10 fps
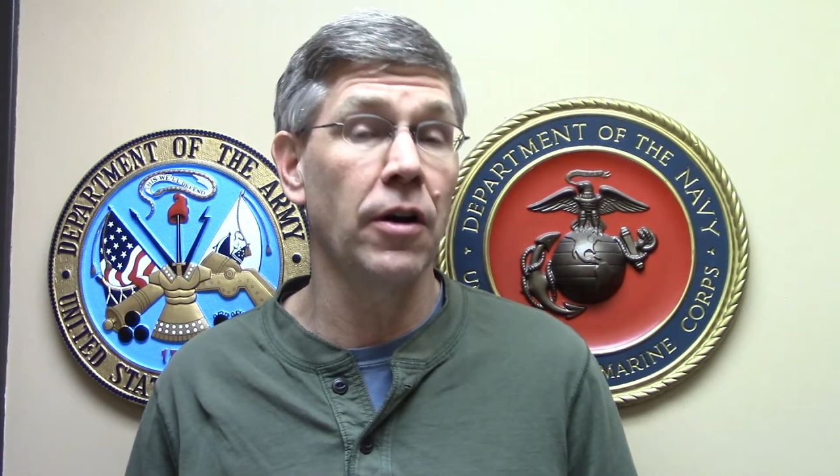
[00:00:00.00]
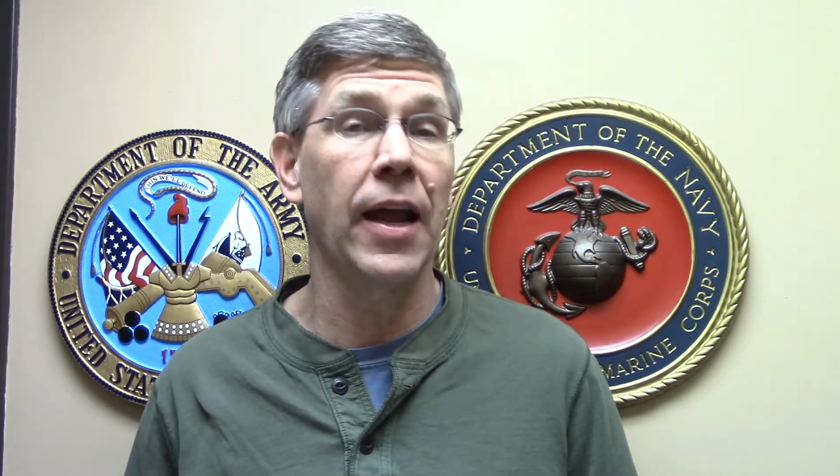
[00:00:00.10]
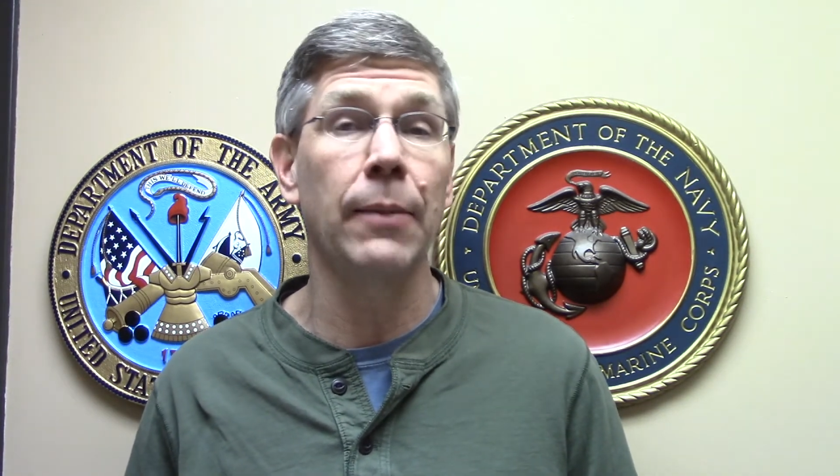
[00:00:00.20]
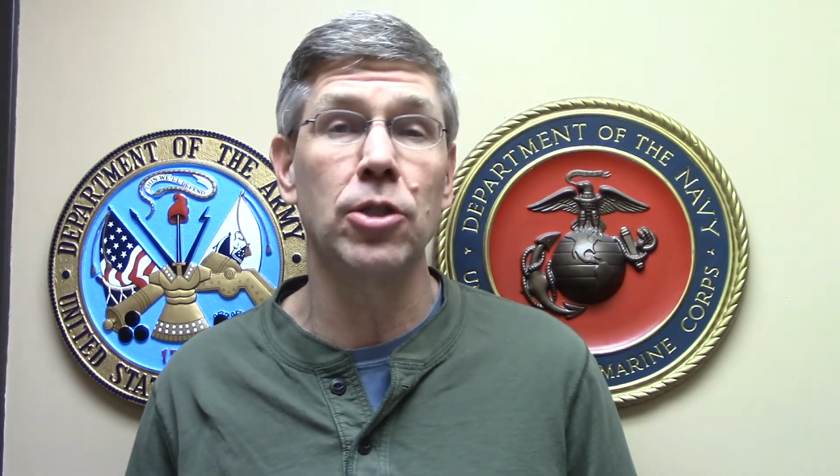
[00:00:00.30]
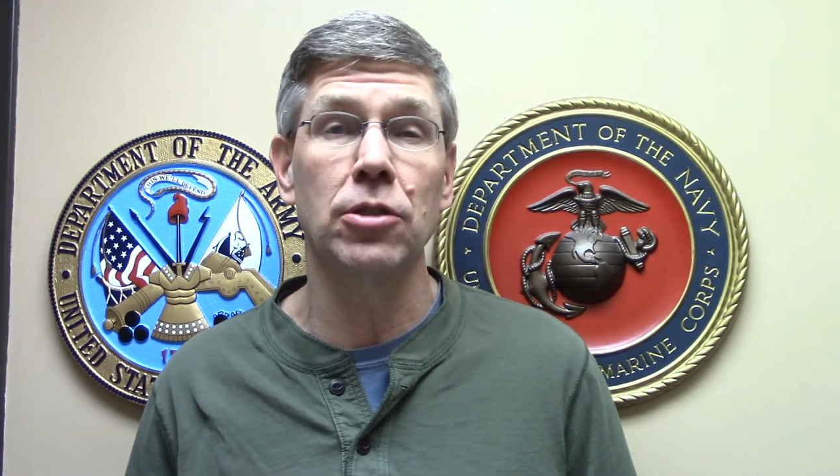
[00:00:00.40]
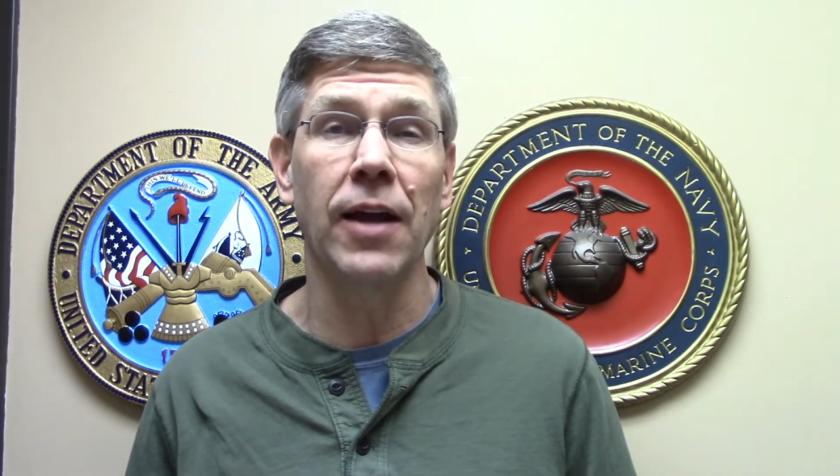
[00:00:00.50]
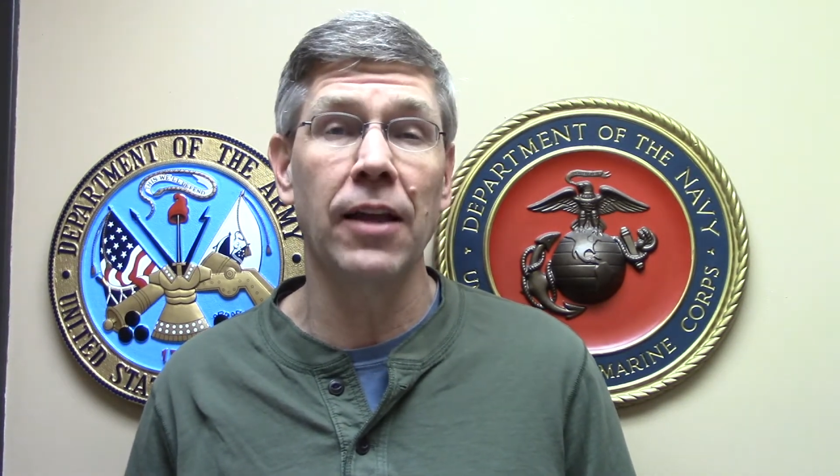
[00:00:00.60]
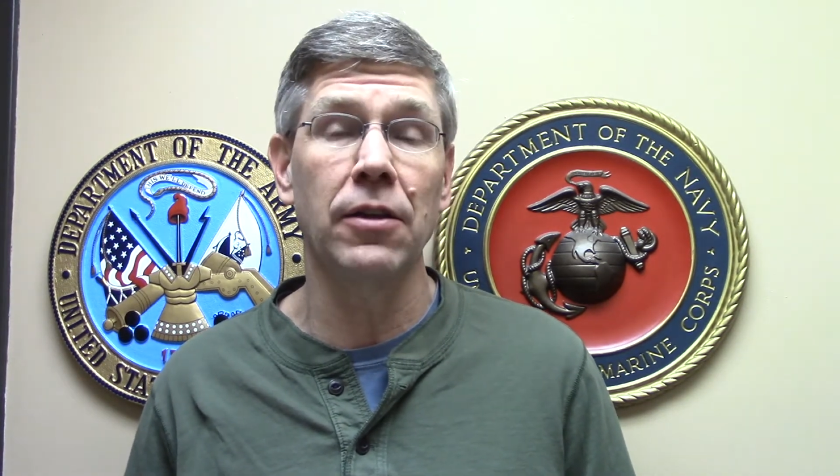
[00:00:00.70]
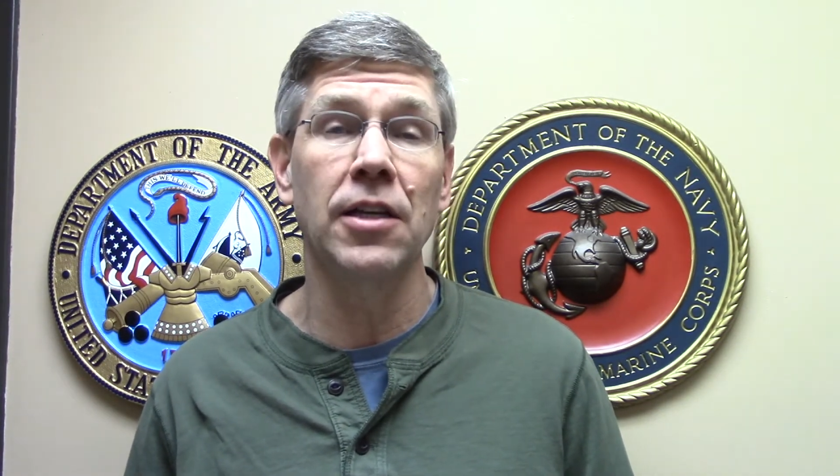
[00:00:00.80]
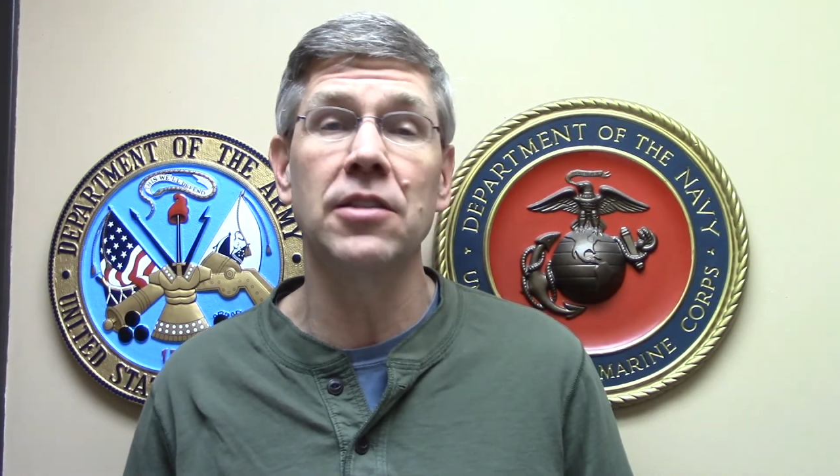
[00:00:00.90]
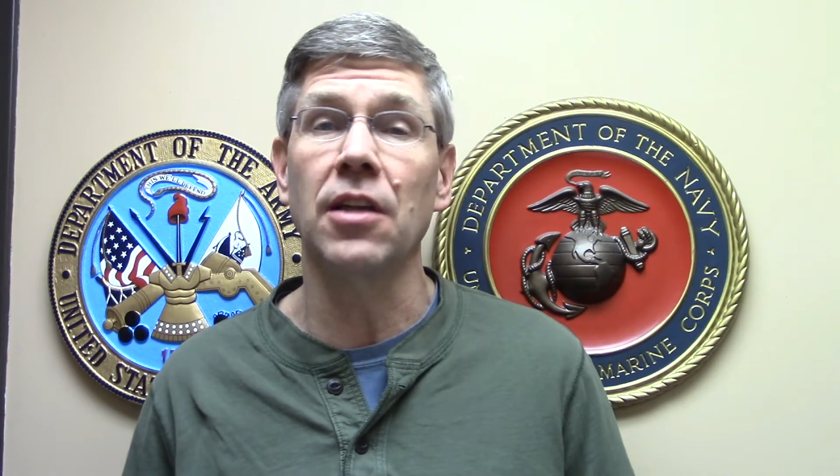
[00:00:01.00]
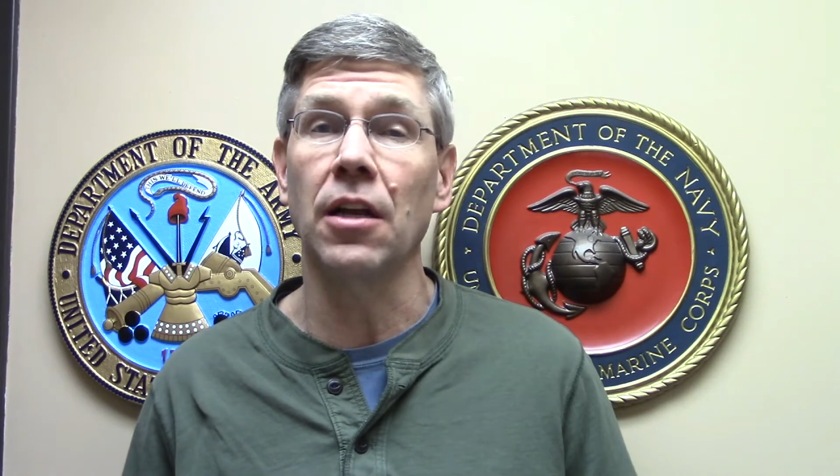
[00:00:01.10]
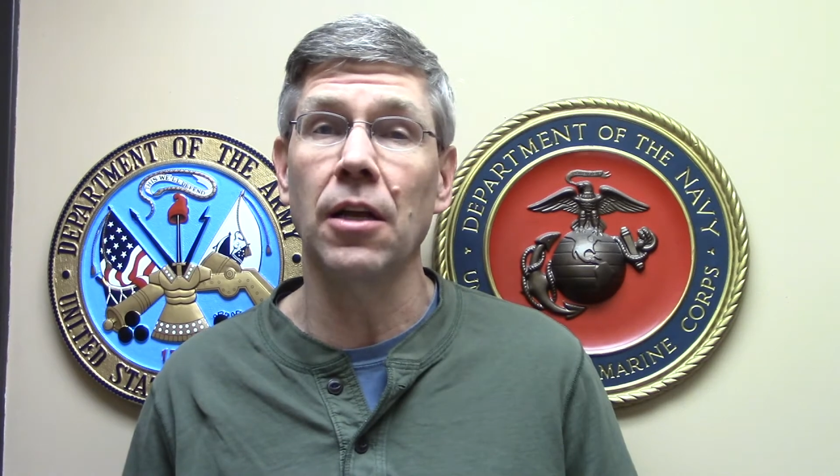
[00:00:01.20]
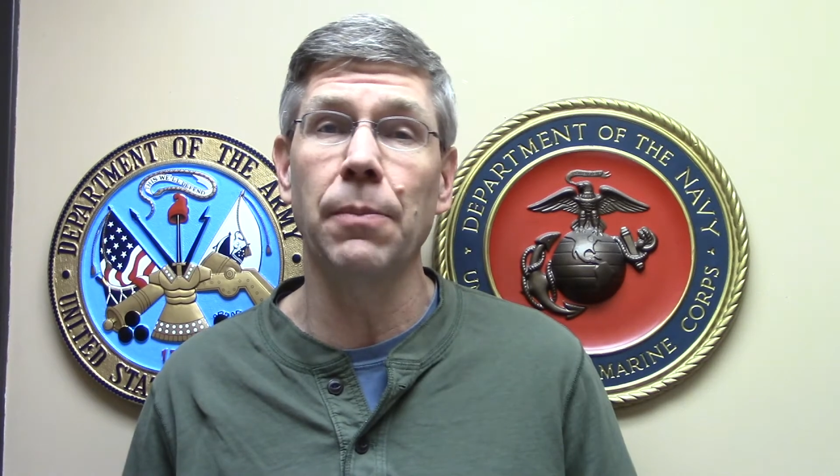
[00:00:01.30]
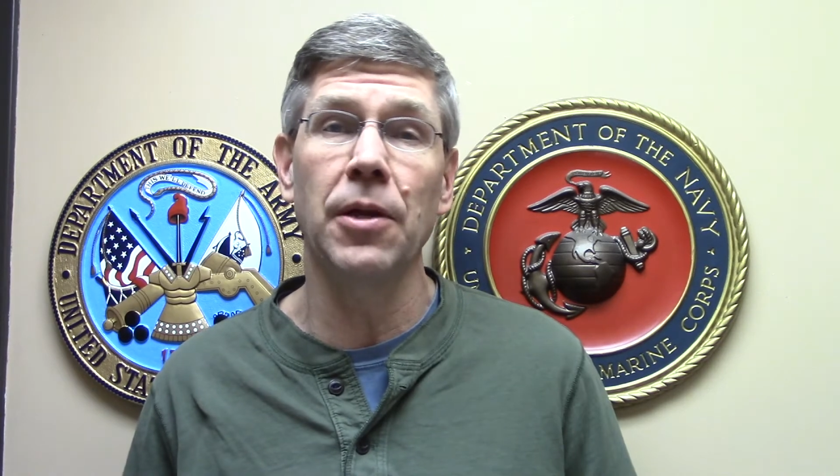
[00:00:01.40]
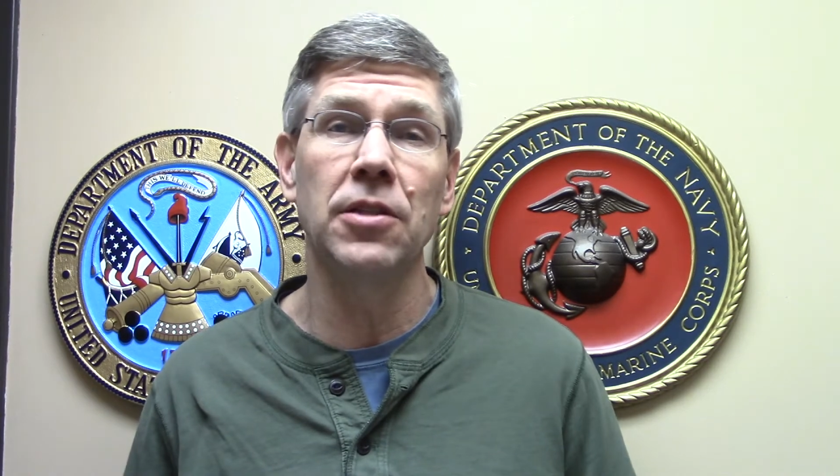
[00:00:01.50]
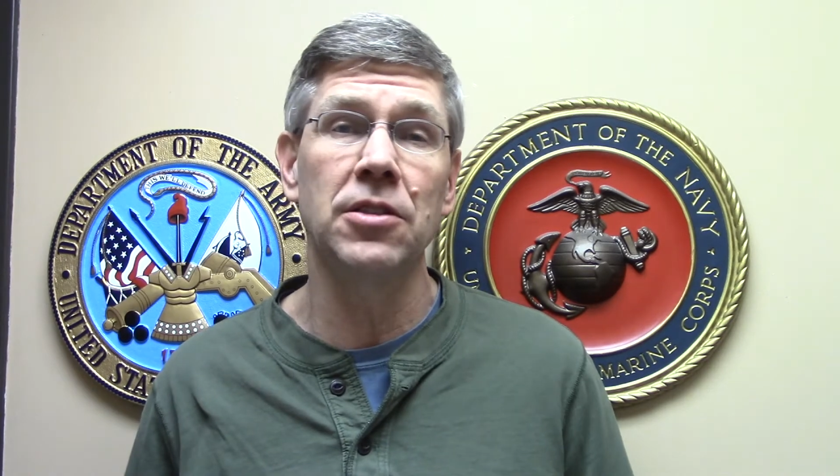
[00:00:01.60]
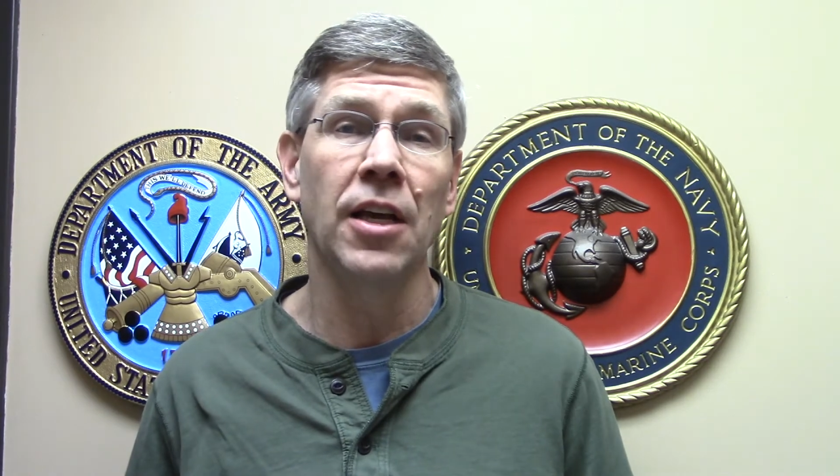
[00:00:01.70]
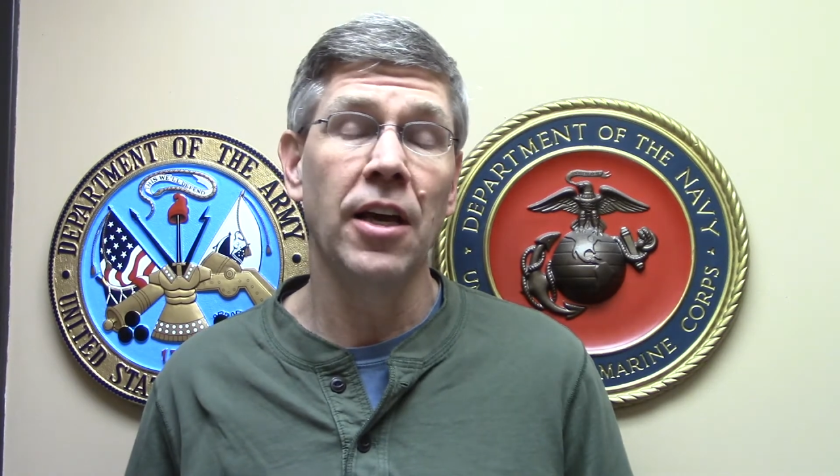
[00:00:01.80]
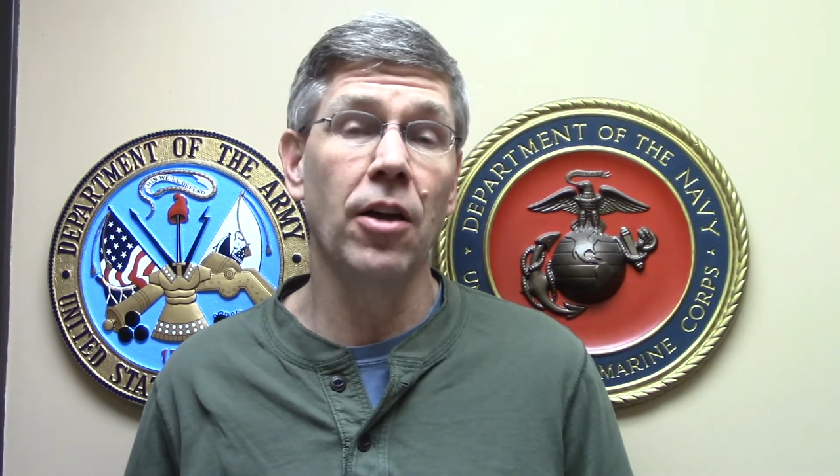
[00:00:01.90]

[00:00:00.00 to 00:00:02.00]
our amateur athletes and Olympians,